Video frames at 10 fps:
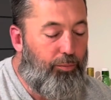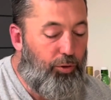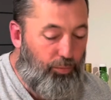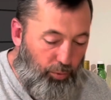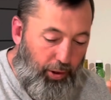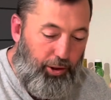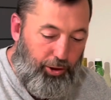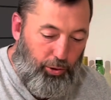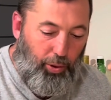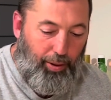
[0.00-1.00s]
Really
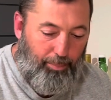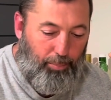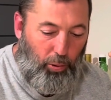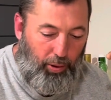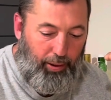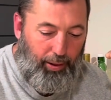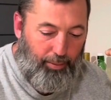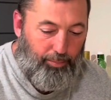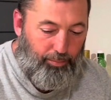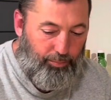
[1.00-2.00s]
short and boring,
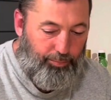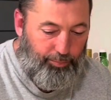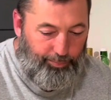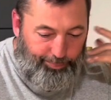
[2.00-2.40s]
and